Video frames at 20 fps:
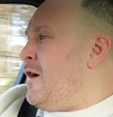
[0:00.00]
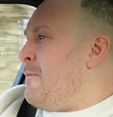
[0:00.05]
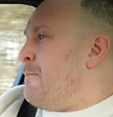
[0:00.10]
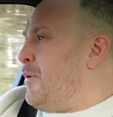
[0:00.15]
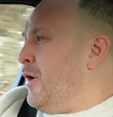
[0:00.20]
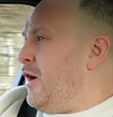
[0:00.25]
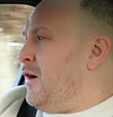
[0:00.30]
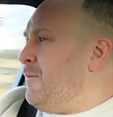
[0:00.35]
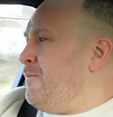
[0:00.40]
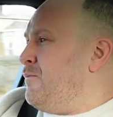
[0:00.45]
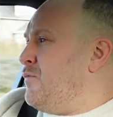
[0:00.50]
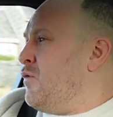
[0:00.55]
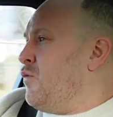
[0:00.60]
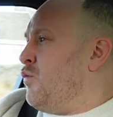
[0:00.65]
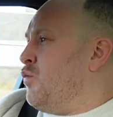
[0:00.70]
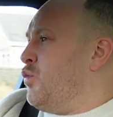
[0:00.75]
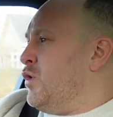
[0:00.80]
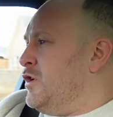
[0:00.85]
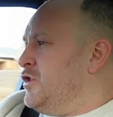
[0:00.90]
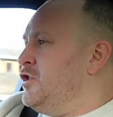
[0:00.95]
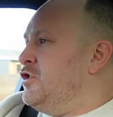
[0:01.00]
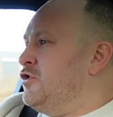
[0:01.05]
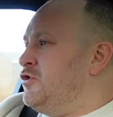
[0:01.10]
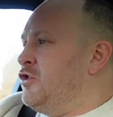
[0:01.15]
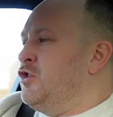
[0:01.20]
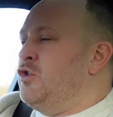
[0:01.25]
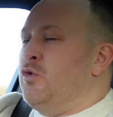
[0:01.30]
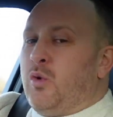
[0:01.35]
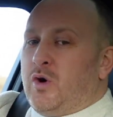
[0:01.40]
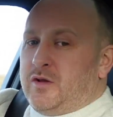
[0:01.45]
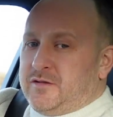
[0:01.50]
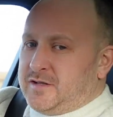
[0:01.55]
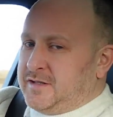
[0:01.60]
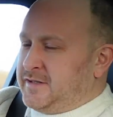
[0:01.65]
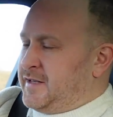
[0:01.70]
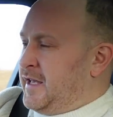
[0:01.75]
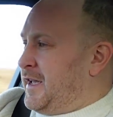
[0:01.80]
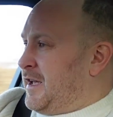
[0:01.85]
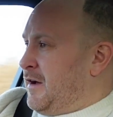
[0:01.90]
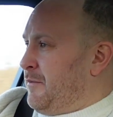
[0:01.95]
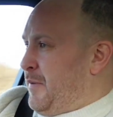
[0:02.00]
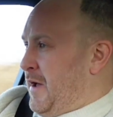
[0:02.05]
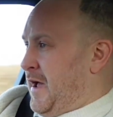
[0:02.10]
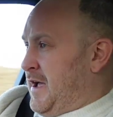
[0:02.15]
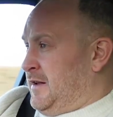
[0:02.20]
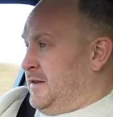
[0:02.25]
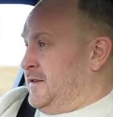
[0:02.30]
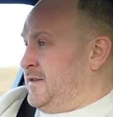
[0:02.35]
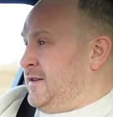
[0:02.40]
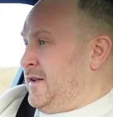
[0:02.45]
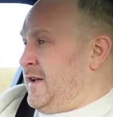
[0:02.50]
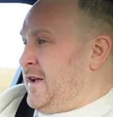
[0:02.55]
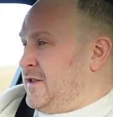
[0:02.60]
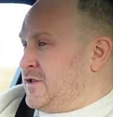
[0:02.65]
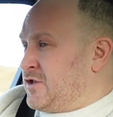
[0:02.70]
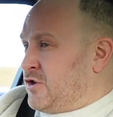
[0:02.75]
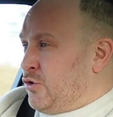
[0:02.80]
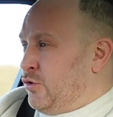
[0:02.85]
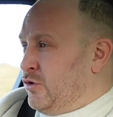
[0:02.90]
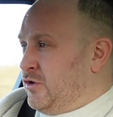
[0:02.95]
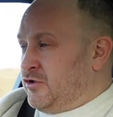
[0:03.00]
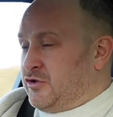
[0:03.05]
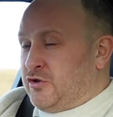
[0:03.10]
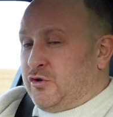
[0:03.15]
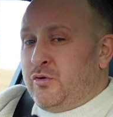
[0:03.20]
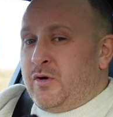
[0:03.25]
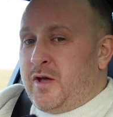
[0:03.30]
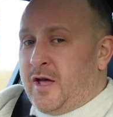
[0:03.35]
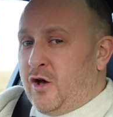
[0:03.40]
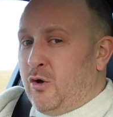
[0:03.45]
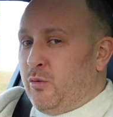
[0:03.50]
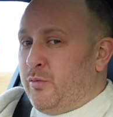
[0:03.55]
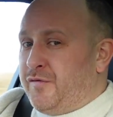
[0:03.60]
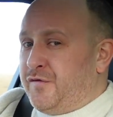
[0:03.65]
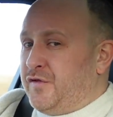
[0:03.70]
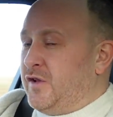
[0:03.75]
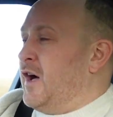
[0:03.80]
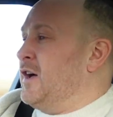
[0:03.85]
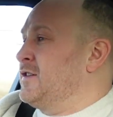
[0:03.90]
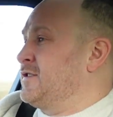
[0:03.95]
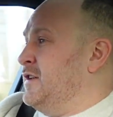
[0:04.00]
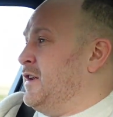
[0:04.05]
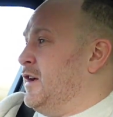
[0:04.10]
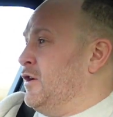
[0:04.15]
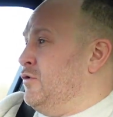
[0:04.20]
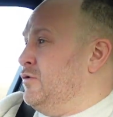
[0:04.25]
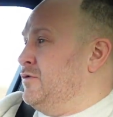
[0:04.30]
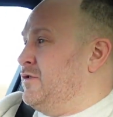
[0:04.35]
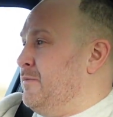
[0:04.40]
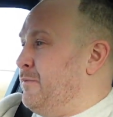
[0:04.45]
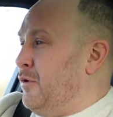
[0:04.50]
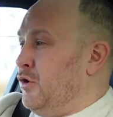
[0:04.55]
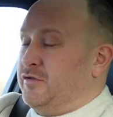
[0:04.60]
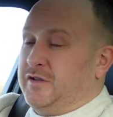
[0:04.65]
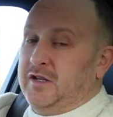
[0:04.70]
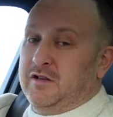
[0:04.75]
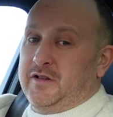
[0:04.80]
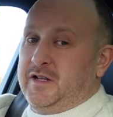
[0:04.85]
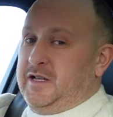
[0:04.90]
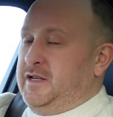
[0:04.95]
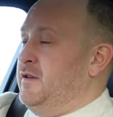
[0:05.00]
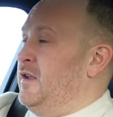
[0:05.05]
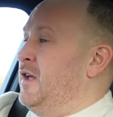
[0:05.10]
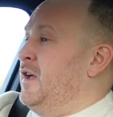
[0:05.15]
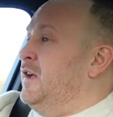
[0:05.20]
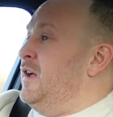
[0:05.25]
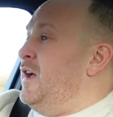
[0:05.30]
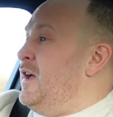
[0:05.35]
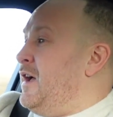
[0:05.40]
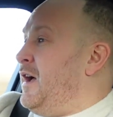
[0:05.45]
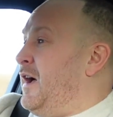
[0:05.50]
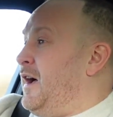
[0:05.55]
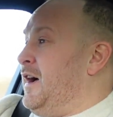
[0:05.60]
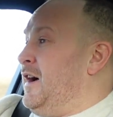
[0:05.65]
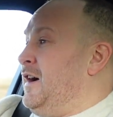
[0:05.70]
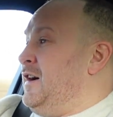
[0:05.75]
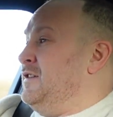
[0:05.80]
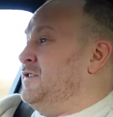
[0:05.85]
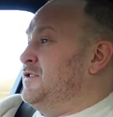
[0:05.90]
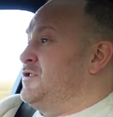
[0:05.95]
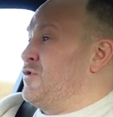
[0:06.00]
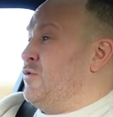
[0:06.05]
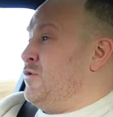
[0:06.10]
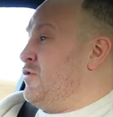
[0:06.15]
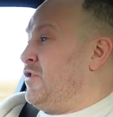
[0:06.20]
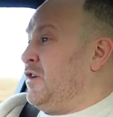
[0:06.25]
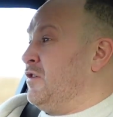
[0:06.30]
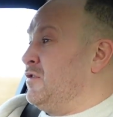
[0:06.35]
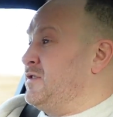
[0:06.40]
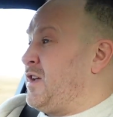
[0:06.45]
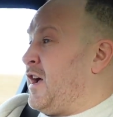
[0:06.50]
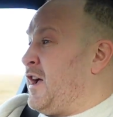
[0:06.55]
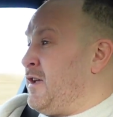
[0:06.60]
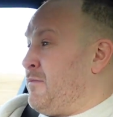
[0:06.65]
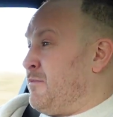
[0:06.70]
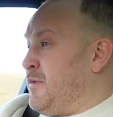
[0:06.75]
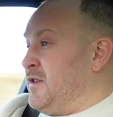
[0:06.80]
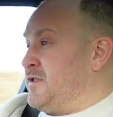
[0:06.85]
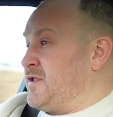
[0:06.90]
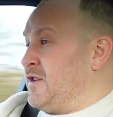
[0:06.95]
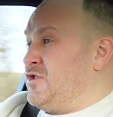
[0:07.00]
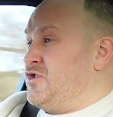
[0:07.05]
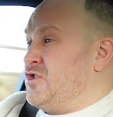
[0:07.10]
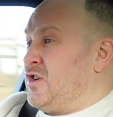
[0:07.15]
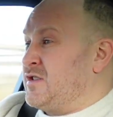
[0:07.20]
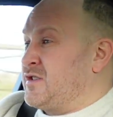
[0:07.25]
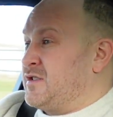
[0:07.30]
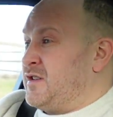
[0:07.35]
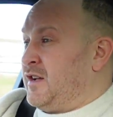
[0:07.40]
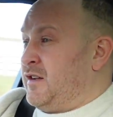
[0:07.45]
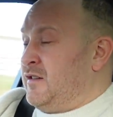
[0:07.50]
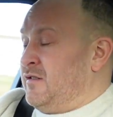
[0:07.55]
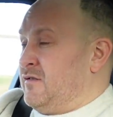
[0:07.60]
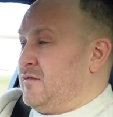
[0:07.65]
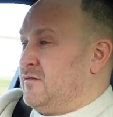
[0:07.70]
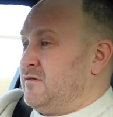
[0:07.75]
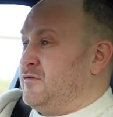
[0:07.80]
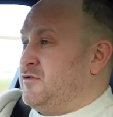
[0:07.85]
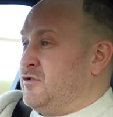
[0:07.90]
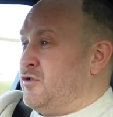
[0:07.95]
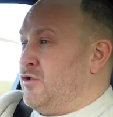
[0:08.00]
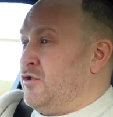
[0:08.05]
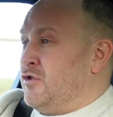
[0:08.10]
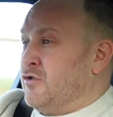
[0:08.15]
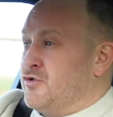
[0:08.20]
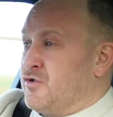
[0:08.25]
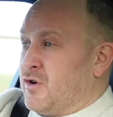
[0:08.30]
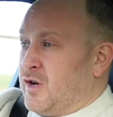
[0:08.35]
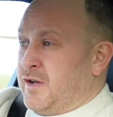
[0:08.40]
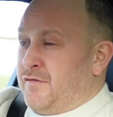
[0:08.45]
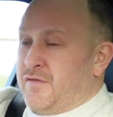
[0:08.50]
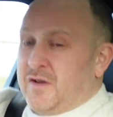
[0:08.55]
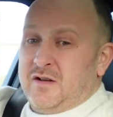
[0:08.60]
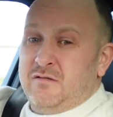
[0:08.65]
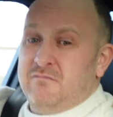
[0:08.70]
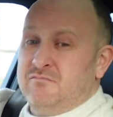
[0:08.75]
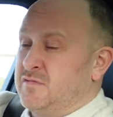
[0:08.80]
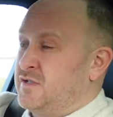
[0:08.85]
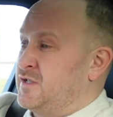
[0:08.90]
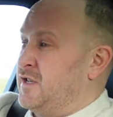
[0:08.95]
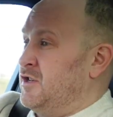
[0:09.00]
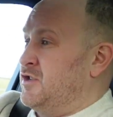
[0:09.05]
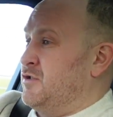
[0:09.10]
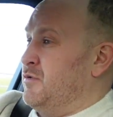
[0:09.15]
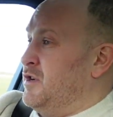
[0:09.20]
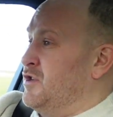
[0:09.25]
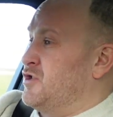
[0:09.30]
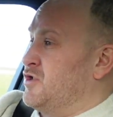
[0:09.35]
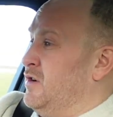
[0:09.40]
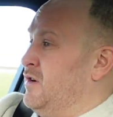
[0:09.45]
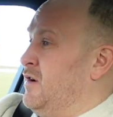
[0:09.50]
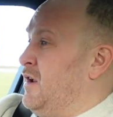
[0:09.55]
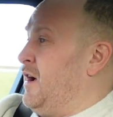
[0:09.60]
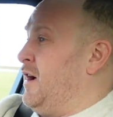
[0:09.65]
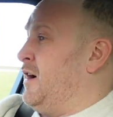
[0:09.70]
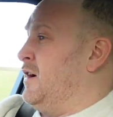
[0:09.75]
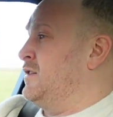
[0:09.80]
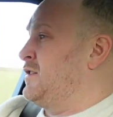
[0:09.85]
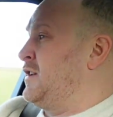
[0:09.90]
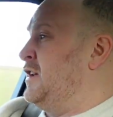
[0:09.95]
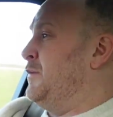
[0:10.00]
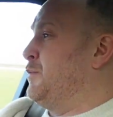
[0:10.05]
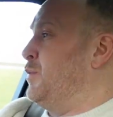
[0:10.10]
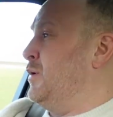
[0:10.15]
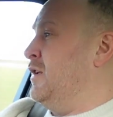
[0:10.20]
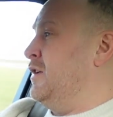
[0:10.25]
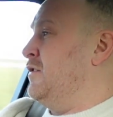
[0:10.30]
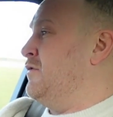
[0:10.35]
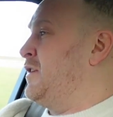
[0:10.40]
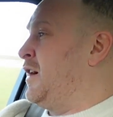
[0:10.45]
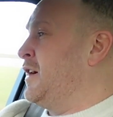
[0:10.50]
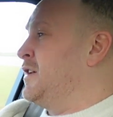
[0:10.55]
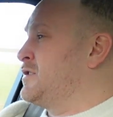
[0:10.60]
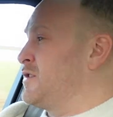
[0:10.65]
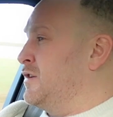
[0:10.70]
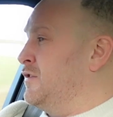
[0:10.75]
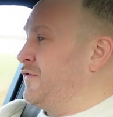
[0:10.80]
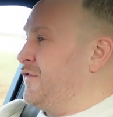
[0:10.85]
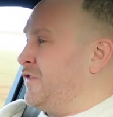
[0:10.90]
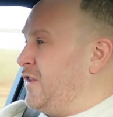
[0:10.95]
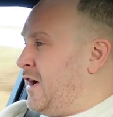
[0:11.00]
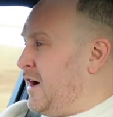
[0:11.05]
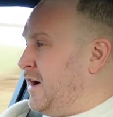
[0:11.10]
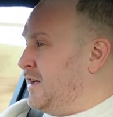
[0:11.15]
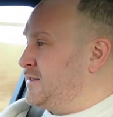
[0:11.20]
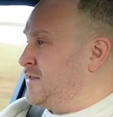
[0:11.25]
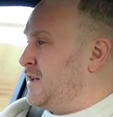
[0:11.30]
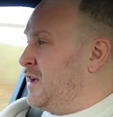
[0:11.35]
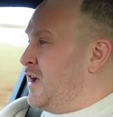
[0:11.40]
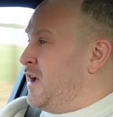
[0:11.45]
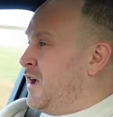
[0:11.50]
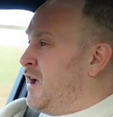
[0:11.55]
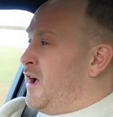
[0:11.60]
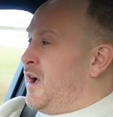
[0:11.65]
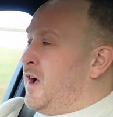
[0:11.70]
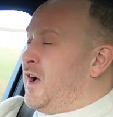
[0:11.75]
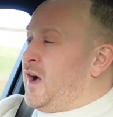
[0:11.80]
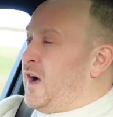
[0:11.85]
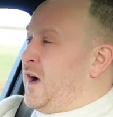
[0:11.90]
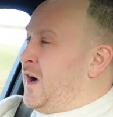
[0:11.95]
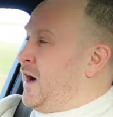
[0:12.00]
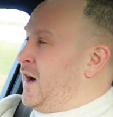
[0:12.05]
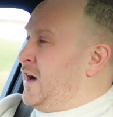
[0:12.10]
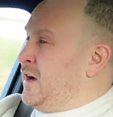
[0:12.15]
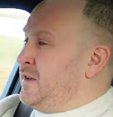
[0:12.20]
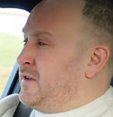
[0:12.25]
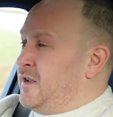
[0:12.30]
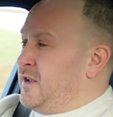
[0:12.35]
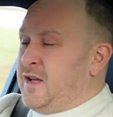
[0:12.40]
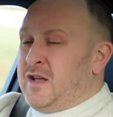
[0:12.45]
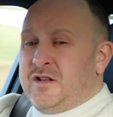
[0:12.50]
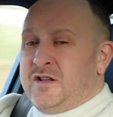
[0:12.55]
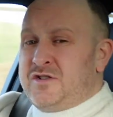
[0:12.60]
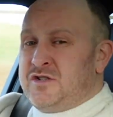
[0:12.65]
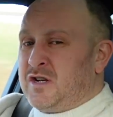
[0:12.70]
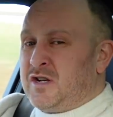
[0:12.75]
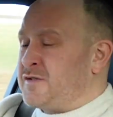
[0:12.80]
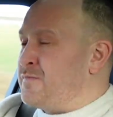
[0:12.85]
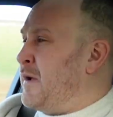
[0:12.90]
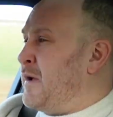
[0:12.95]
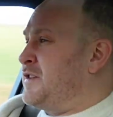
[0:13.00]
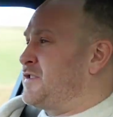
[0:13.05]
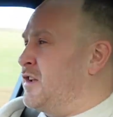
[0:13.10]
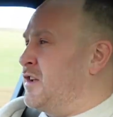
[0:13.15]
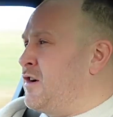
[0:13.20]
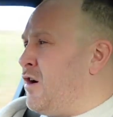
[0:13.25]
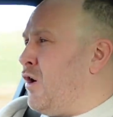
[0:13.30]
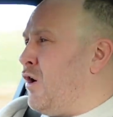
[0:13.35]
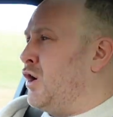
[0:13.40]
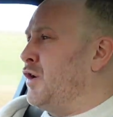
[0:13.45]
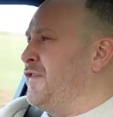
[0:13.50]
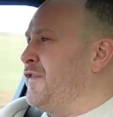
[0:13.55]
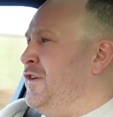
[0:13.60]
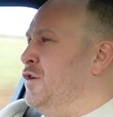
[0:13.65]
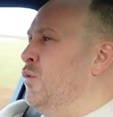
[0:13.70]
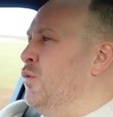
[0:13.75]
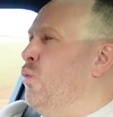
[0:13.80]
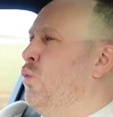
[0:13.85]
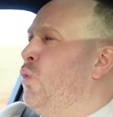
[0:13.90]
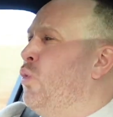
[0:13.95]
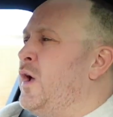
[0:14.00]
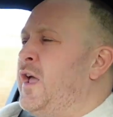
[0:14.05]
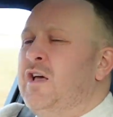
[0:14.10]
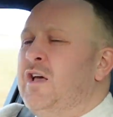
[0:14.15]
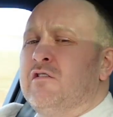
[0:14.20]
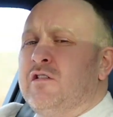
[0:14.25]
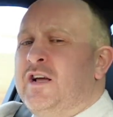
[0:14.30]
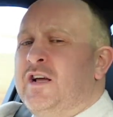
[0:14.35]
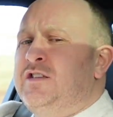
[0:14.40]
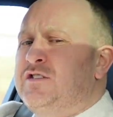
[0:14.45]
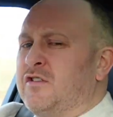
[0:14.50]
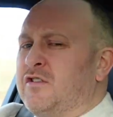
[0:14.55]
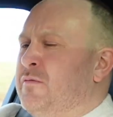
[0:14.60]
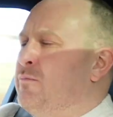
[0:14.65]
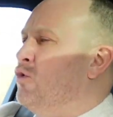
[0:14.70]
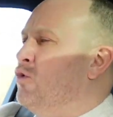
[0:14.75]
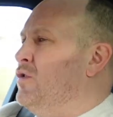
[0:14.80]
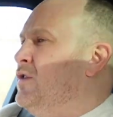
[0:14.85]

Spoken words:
but when you do want to take a bend, it's going to help flatten out the body lean. And so in real time, it's adjusting to your driving situation and keeping it nice and flat. And it just makes the car feel way lighter and more